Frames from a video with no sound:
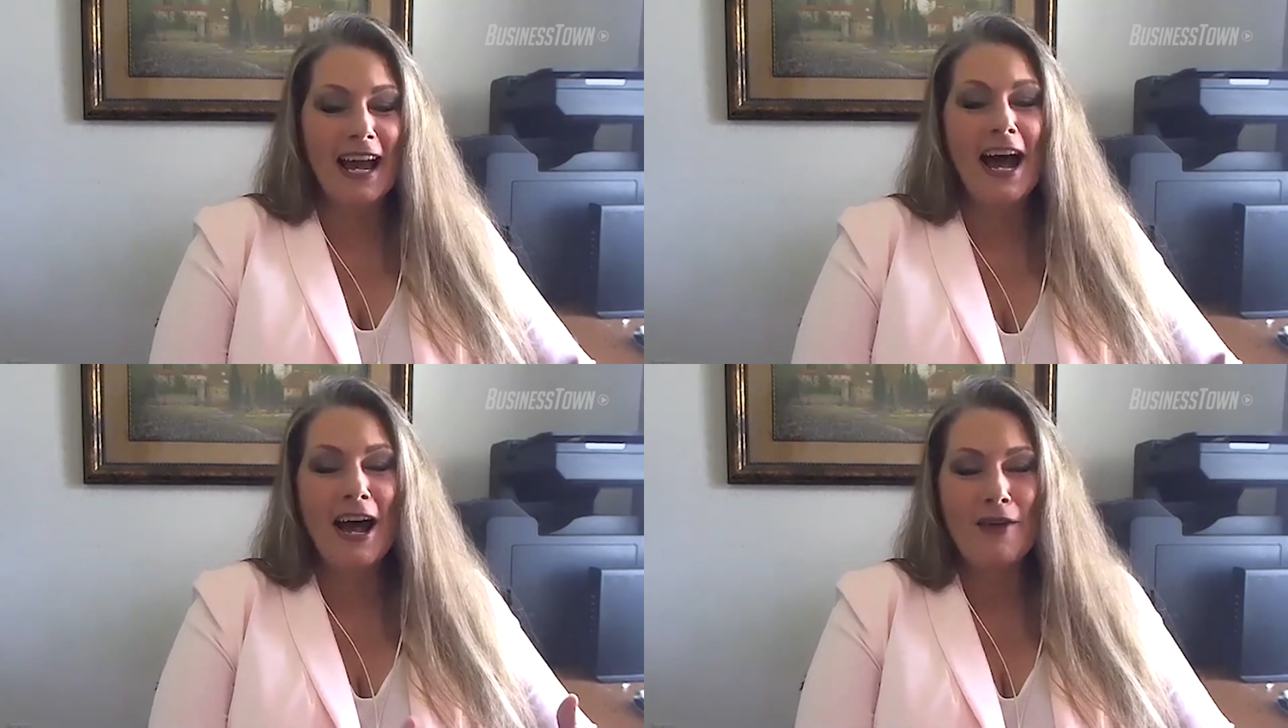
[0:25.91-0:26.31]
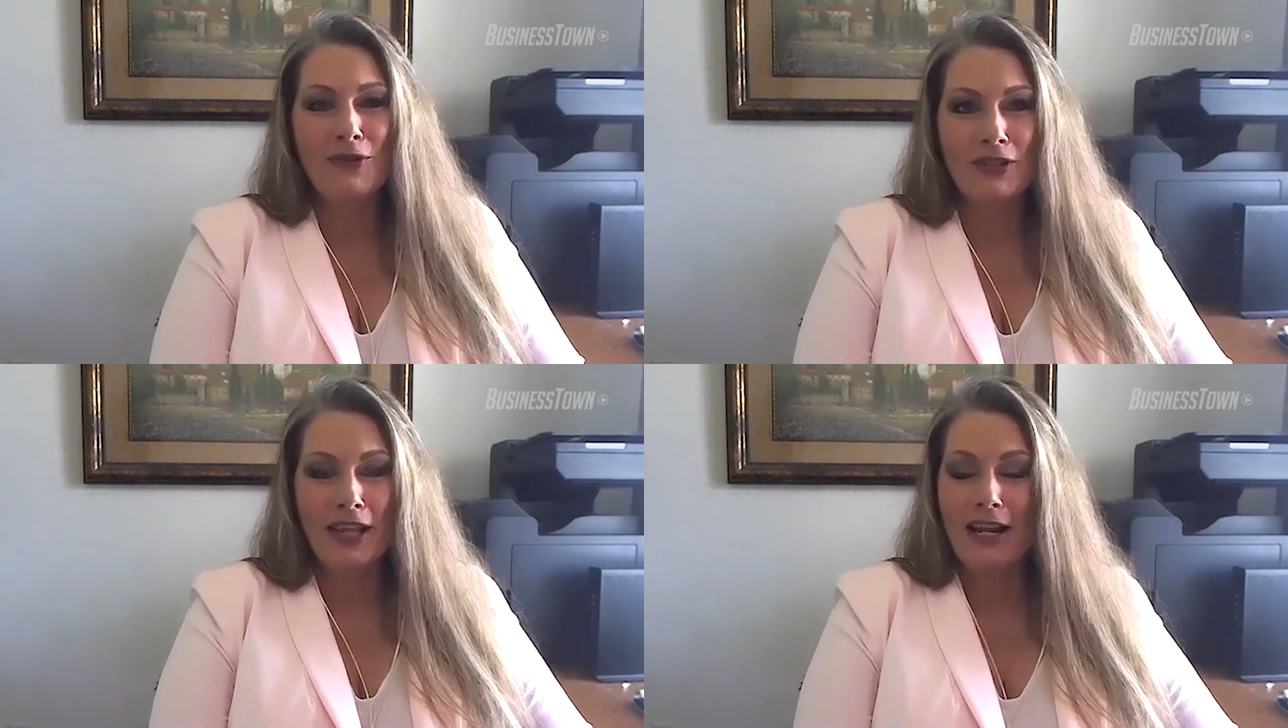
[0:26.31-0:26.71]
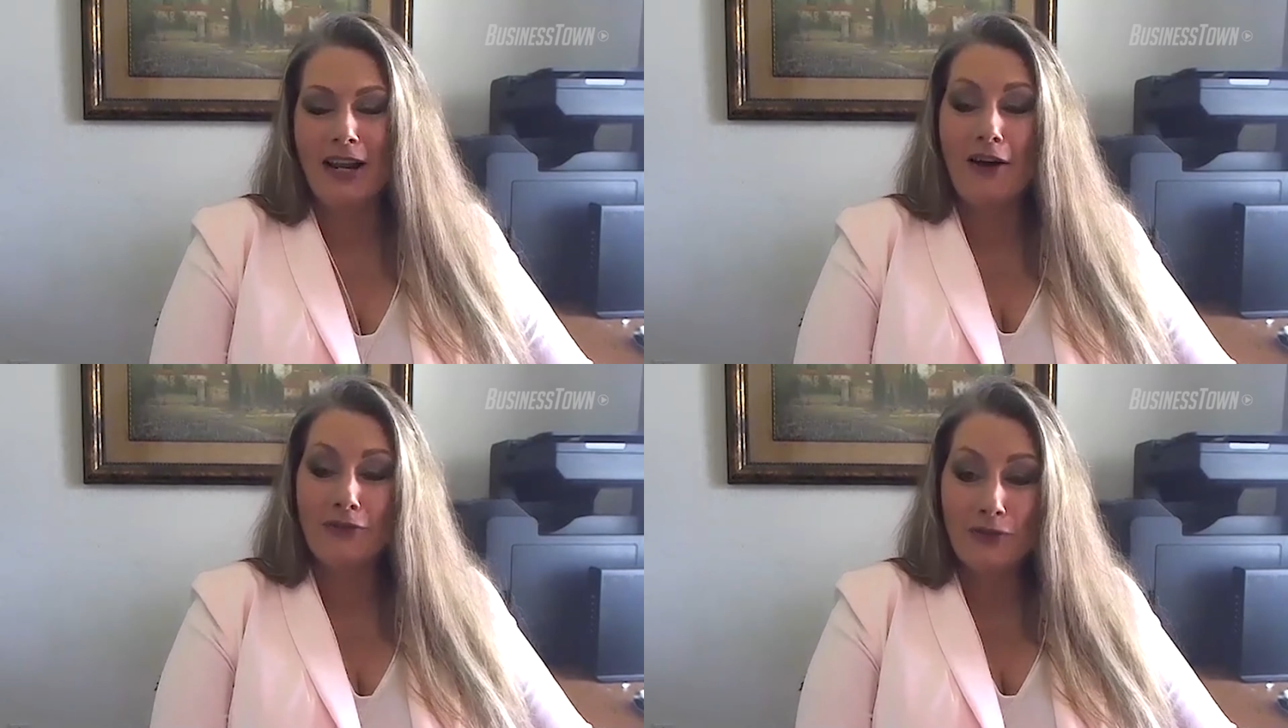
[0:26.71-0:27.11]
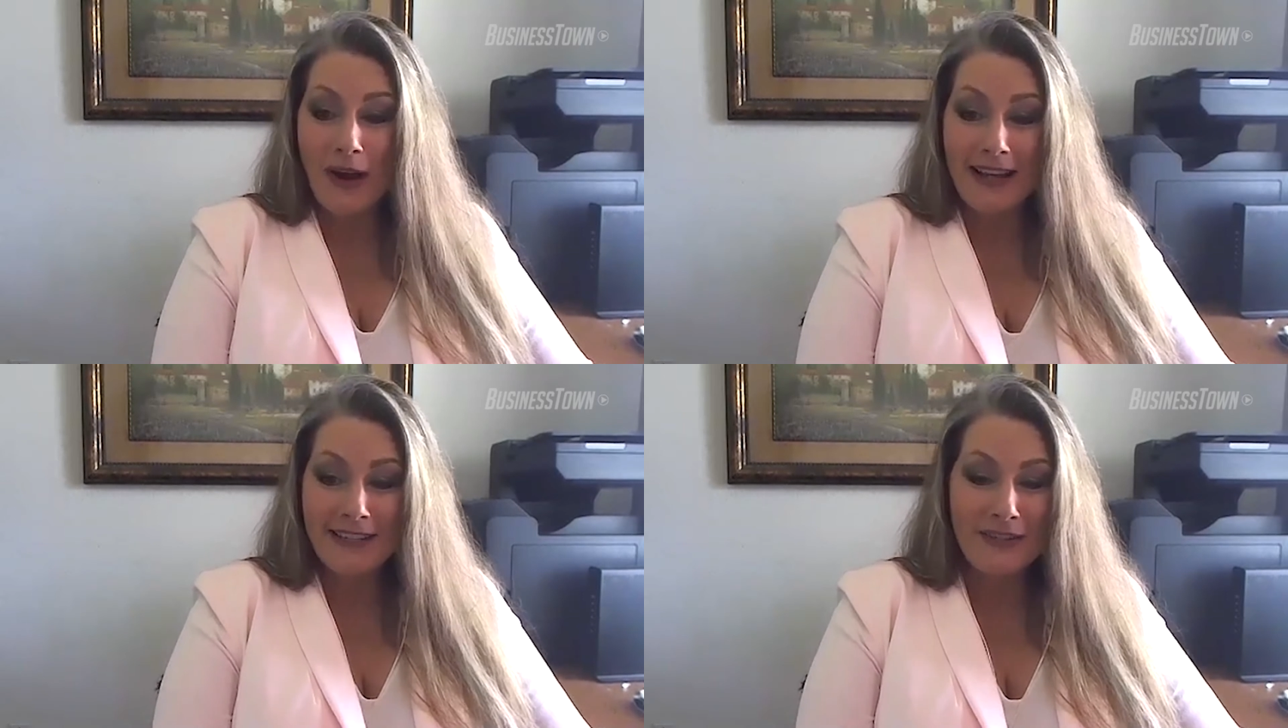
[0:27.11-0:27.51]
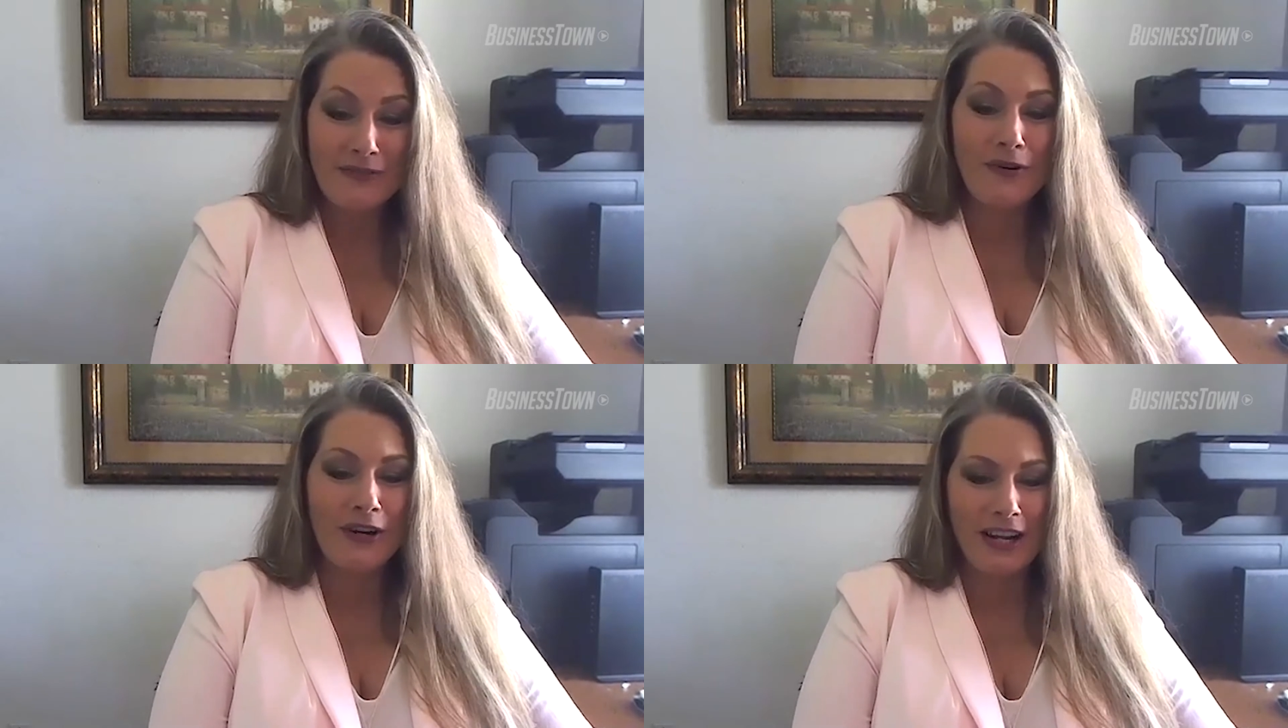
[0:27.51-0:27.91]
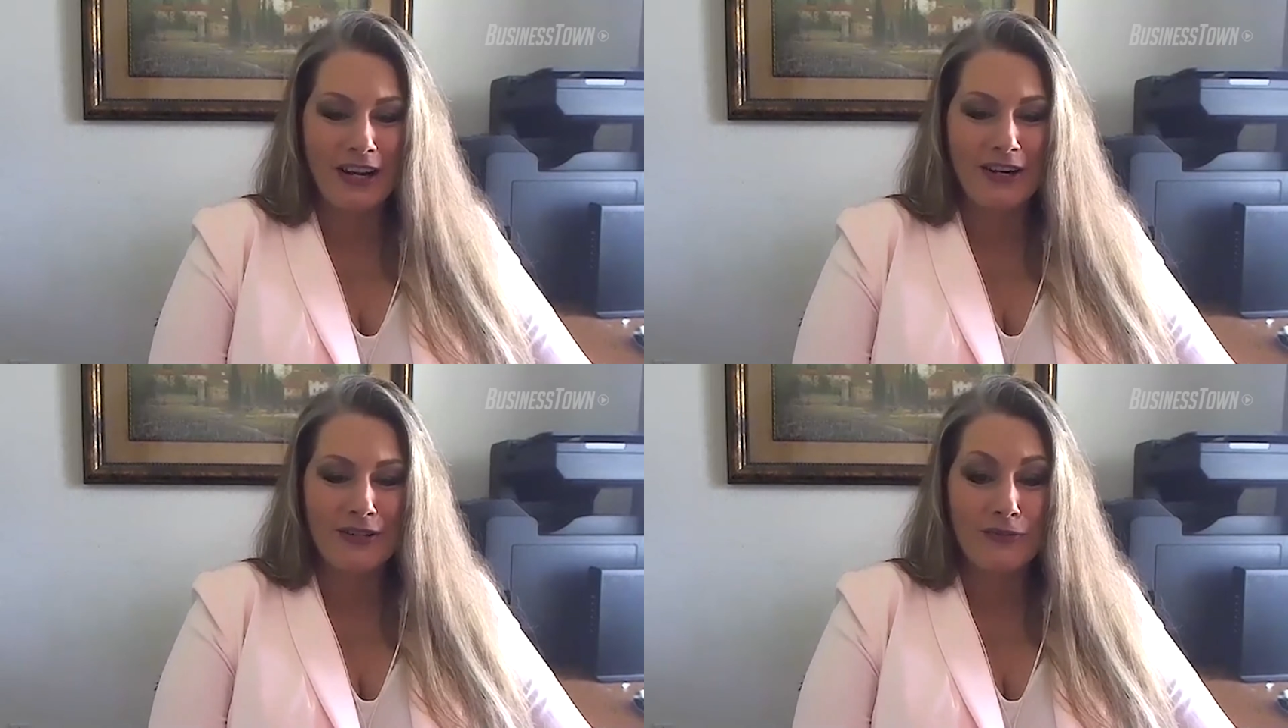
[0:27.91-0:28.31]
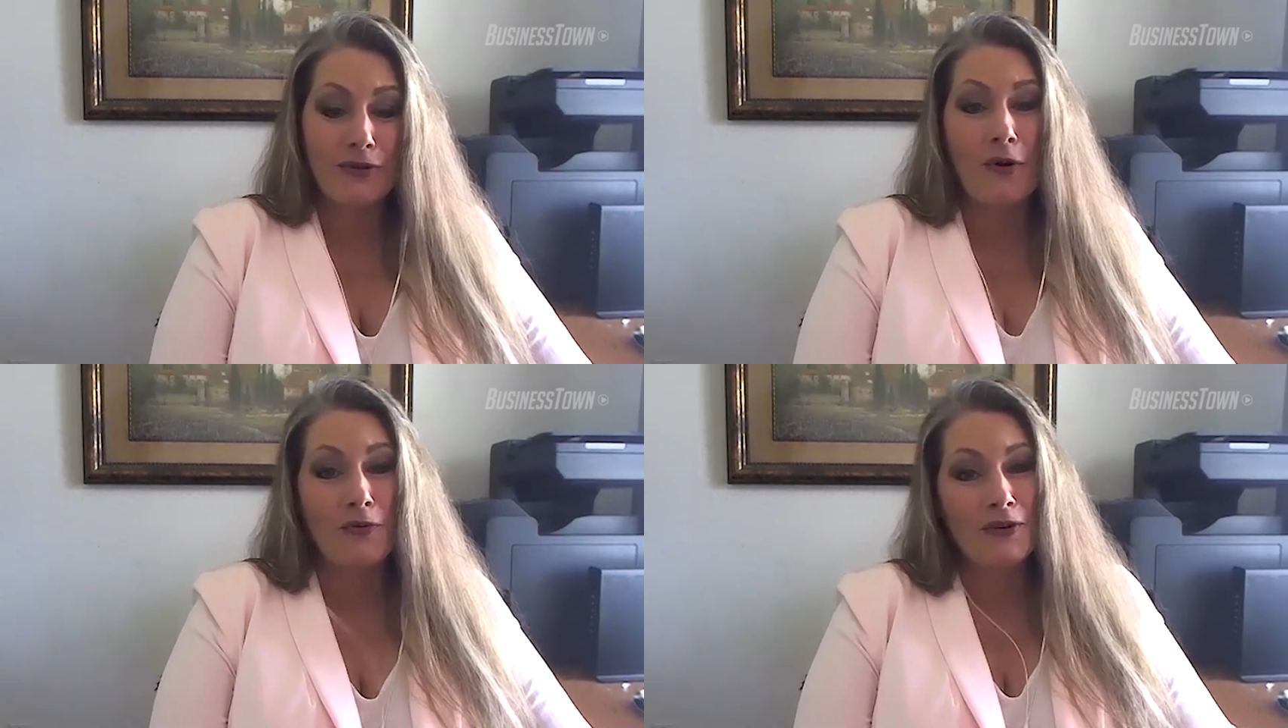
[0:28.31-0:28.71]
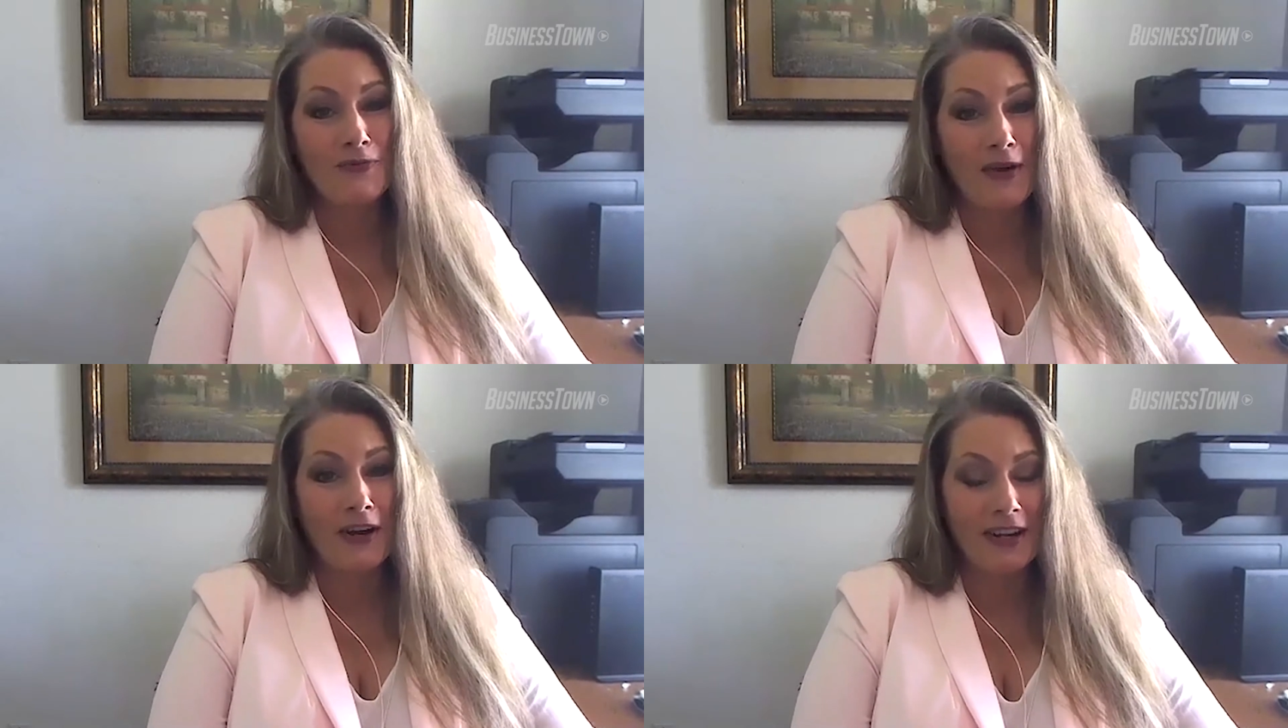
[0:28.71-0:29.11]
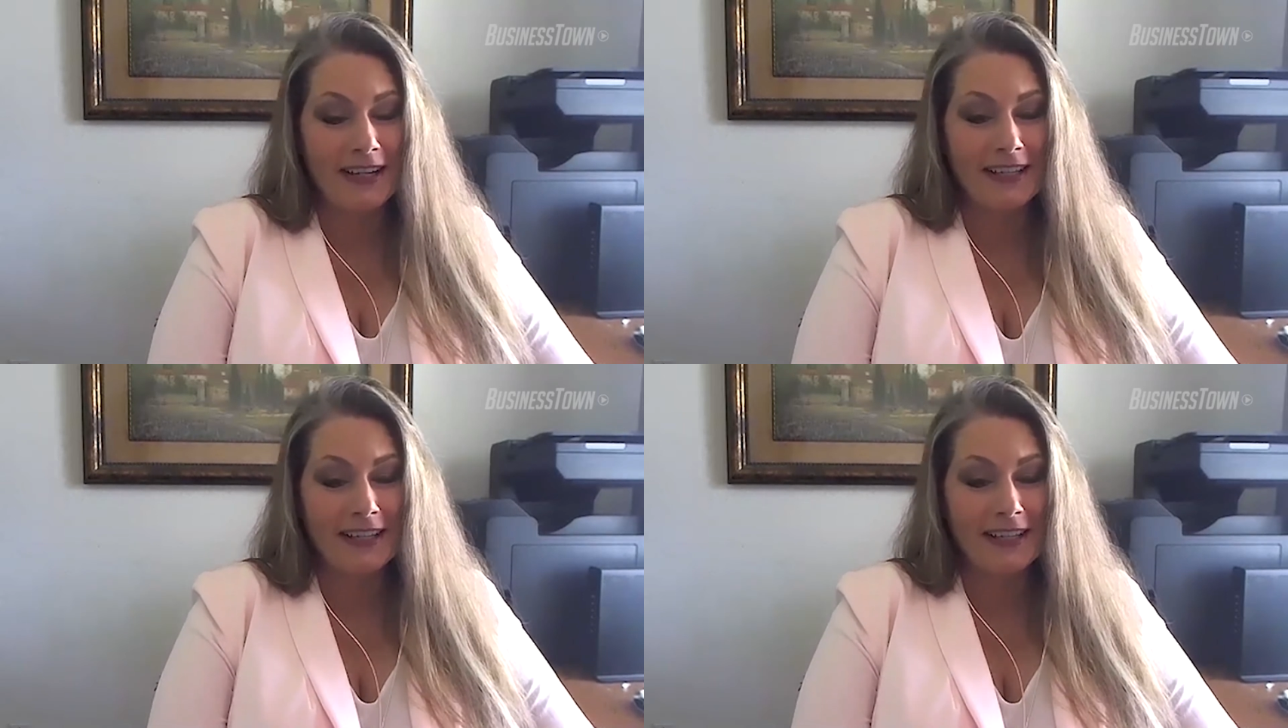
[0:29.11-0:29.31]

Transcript: I was laid off twice in 4 years with corporate America.